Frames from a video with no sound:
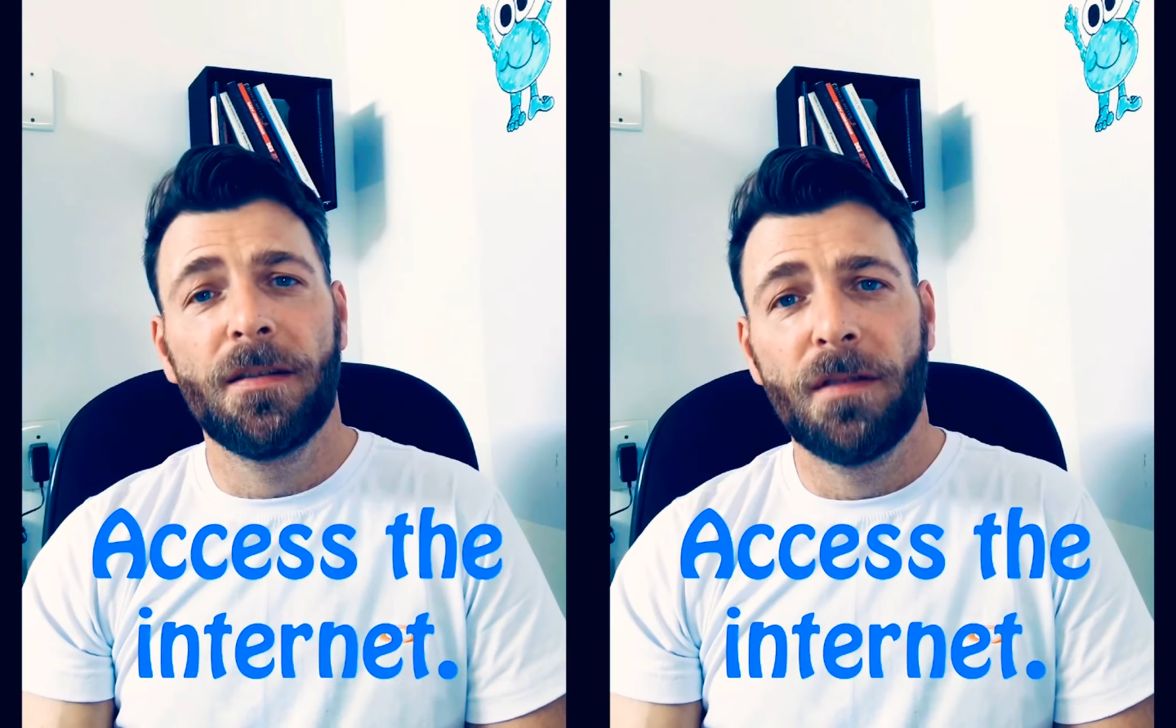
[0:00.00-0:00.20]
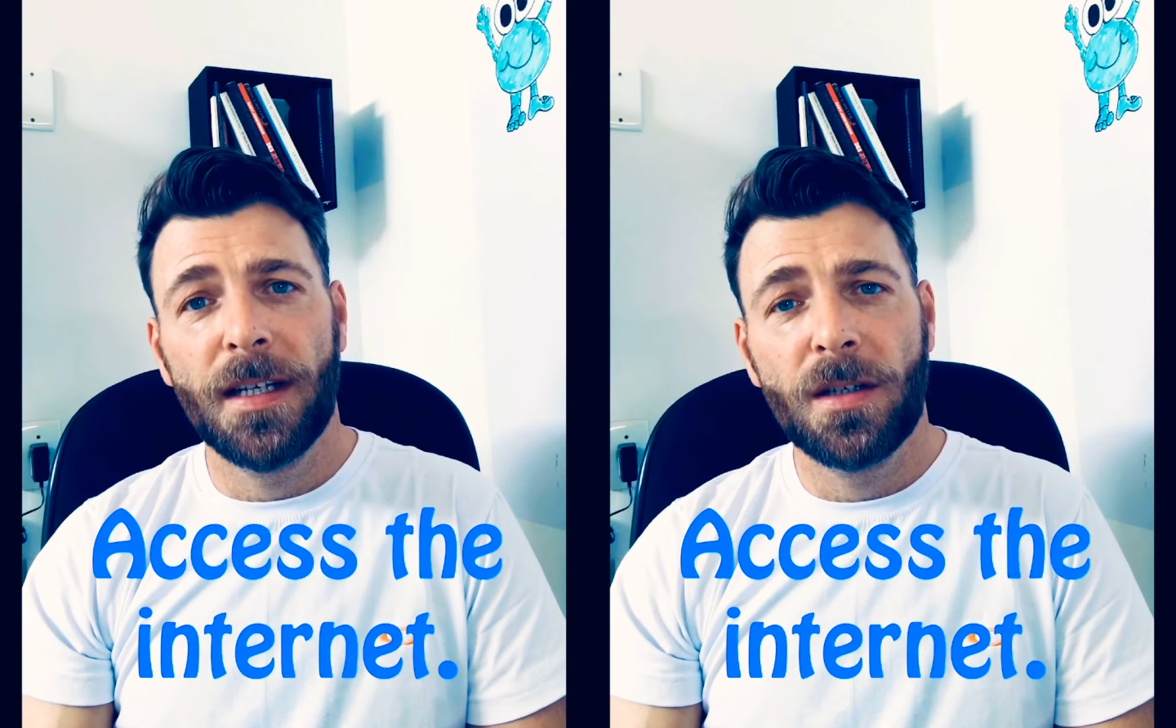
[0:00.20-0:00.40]

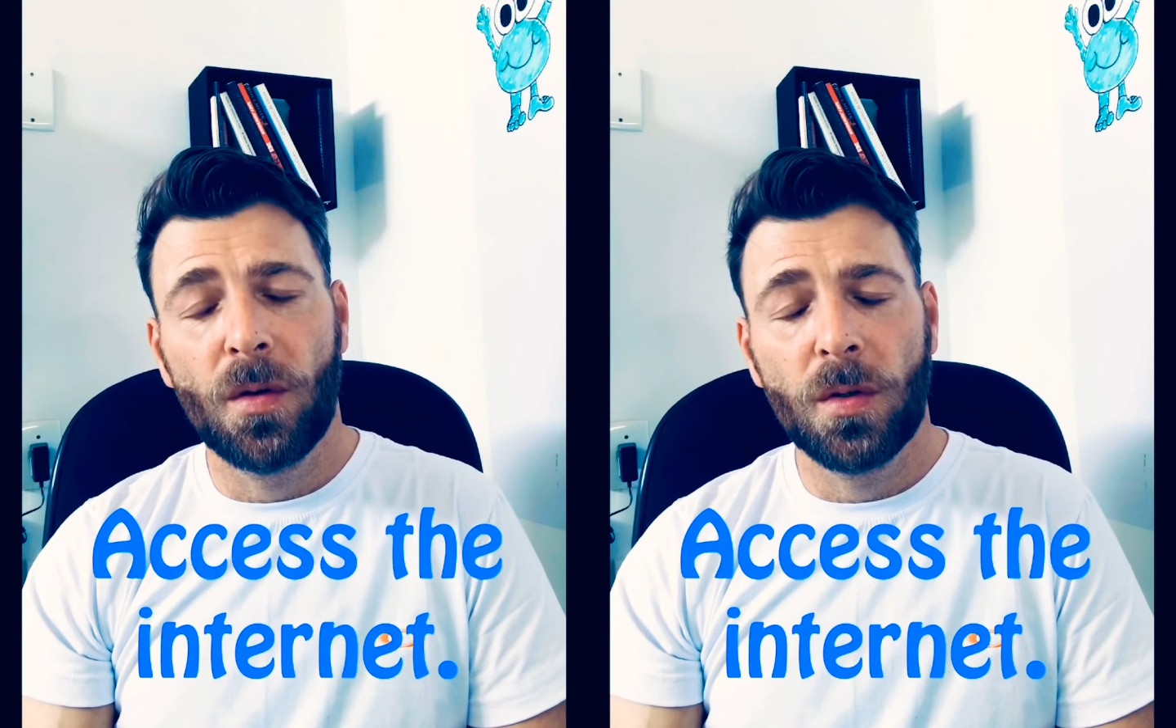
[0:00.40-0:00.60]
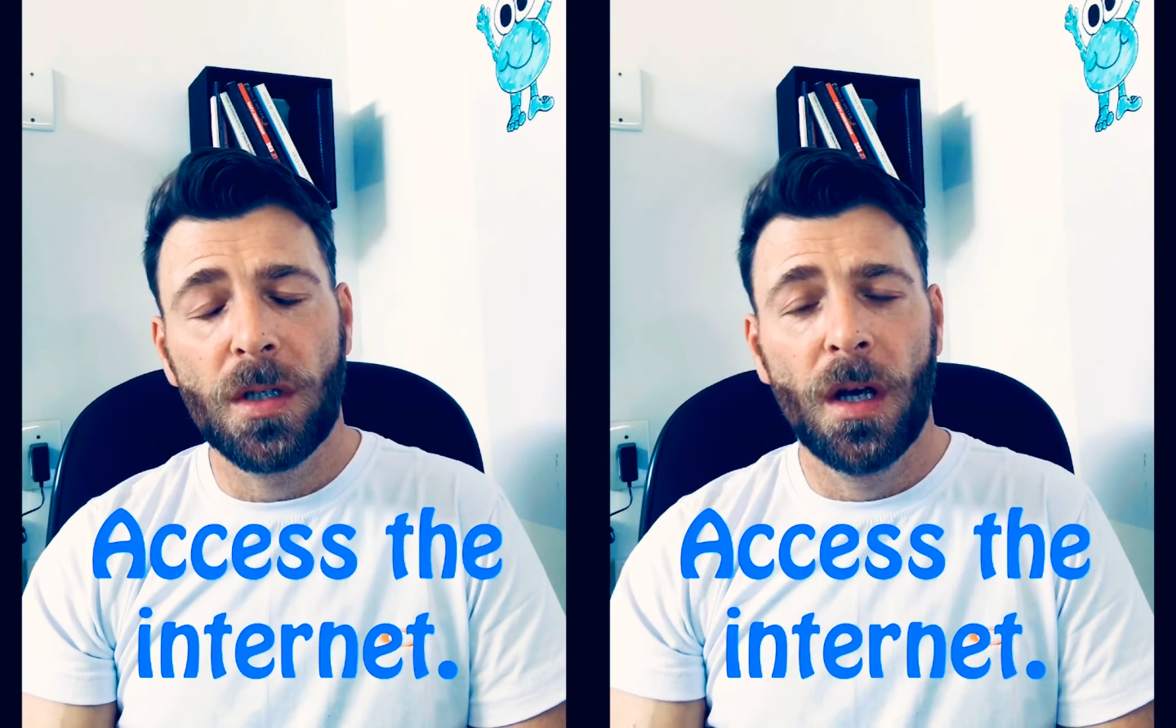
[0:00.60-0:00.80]

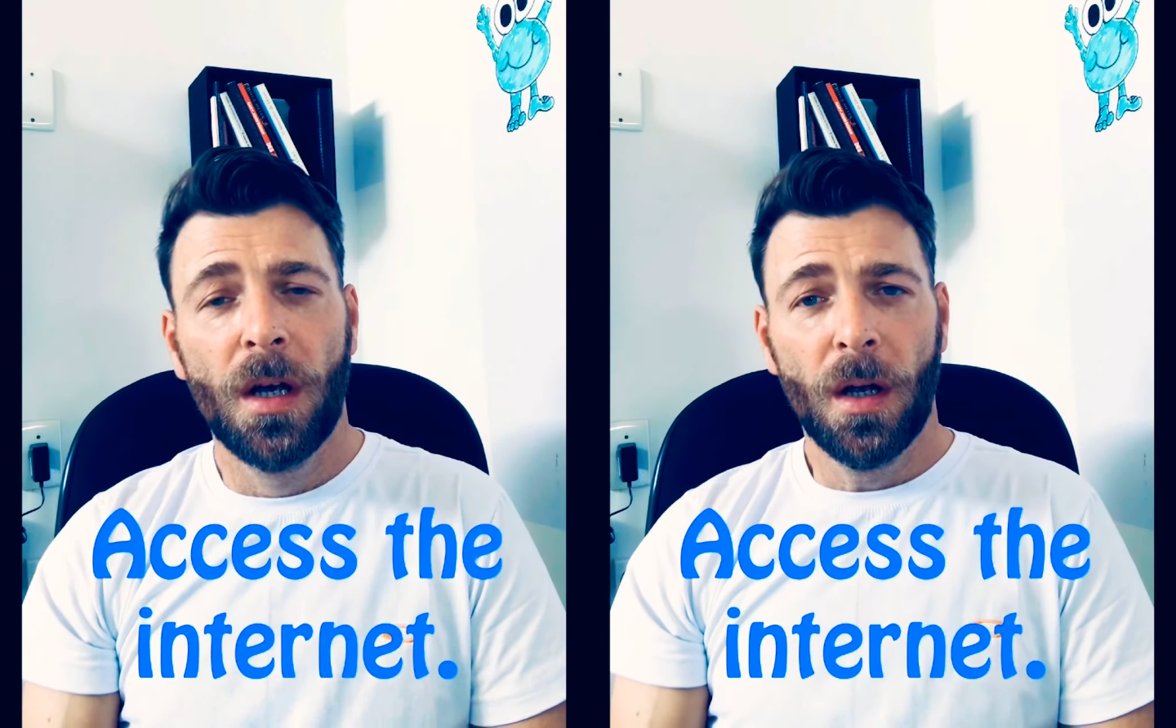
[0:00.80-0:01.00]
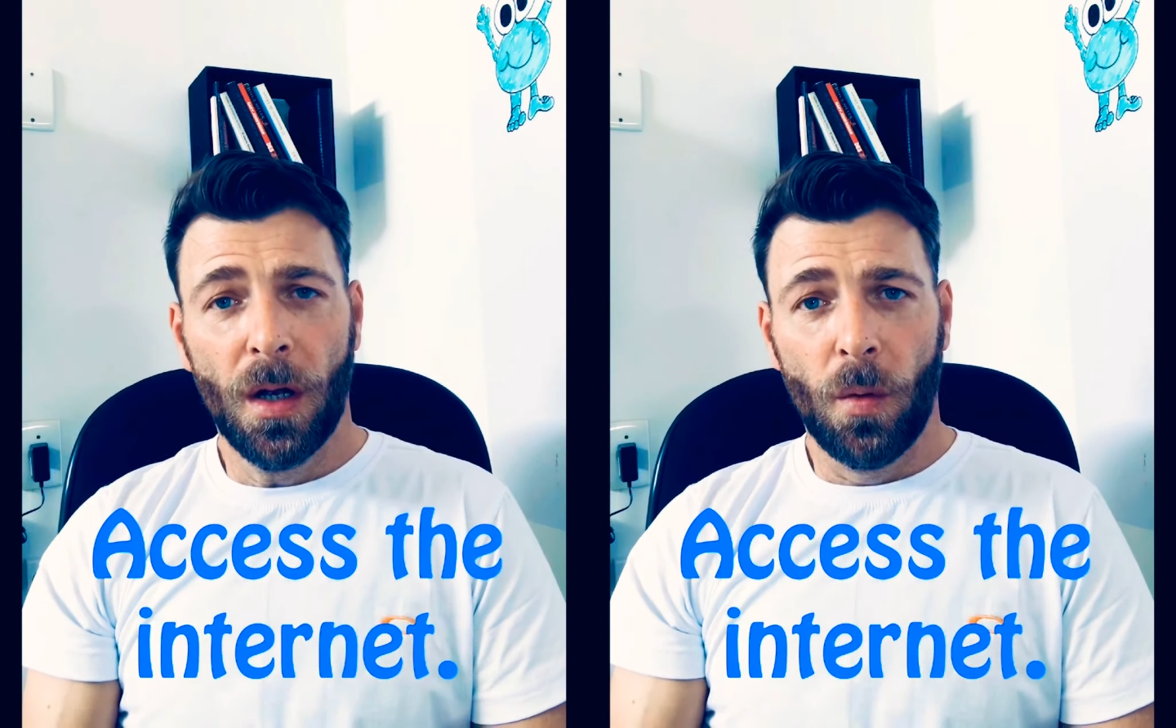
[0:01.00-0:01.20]
resource
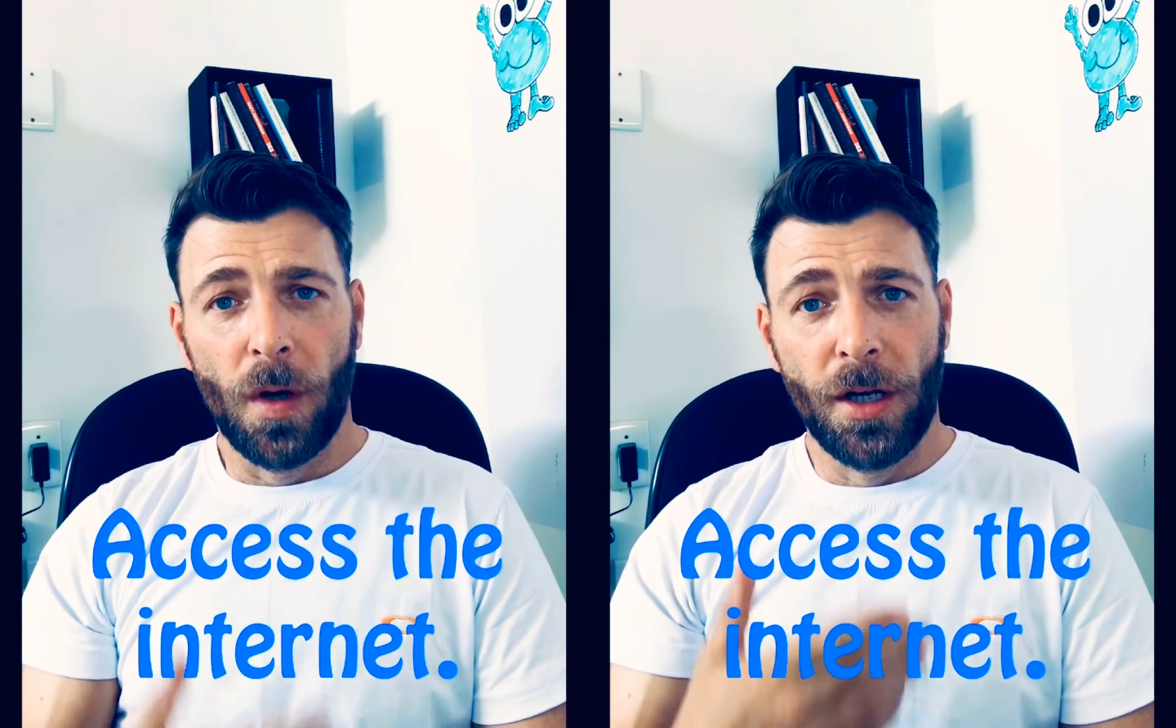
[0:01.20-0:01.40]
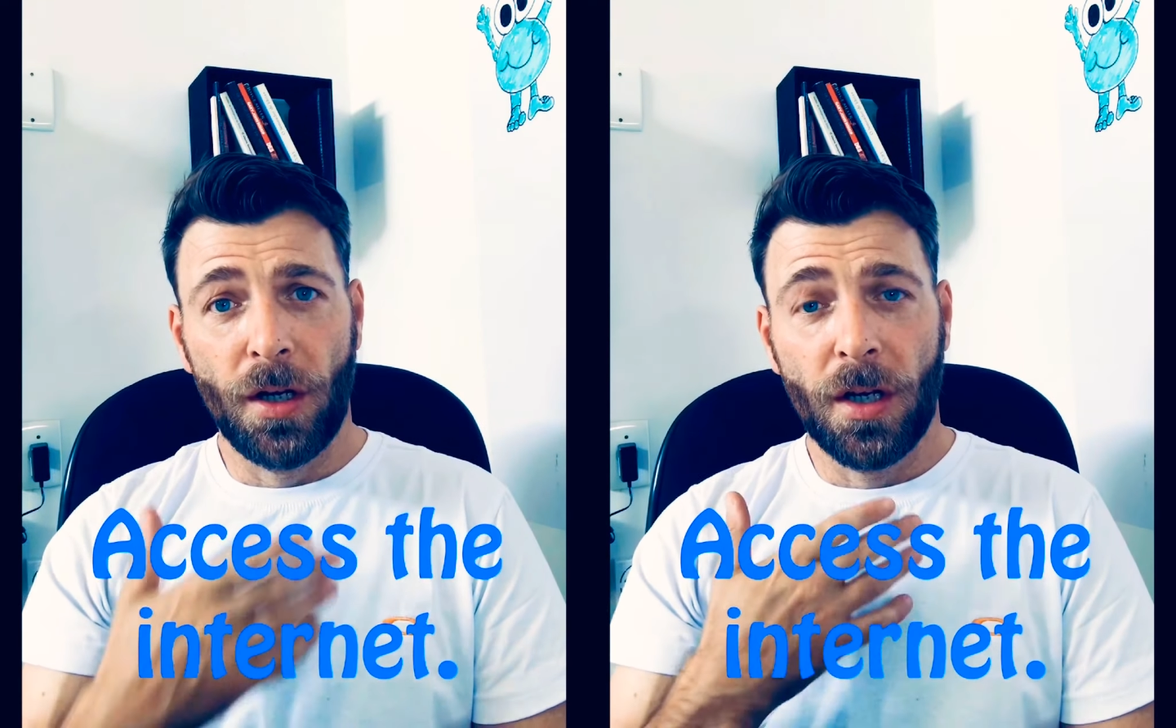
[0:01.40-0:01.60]
where
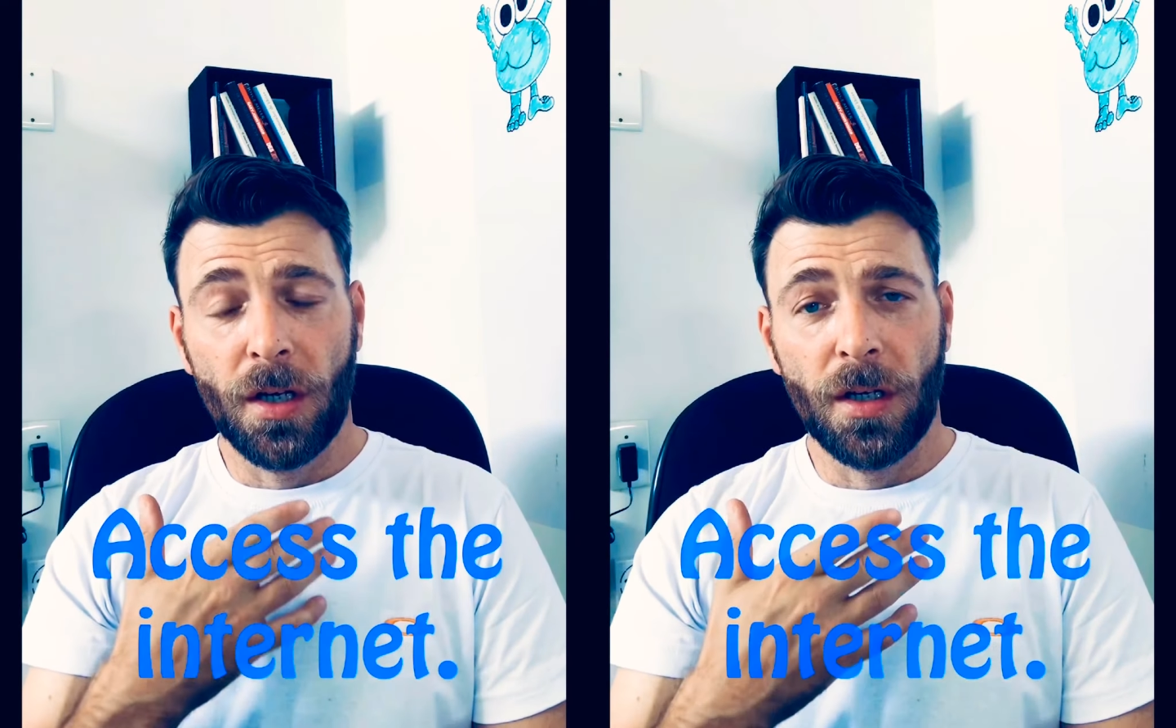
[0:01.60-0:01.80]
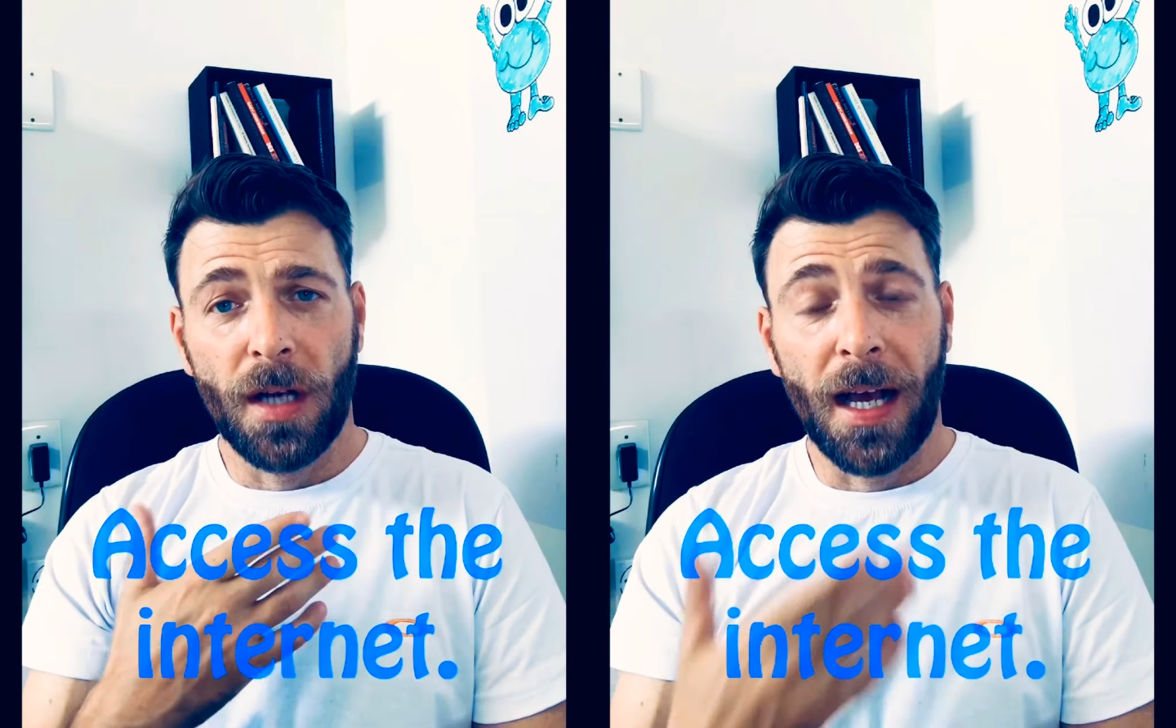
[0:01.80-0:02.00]
you can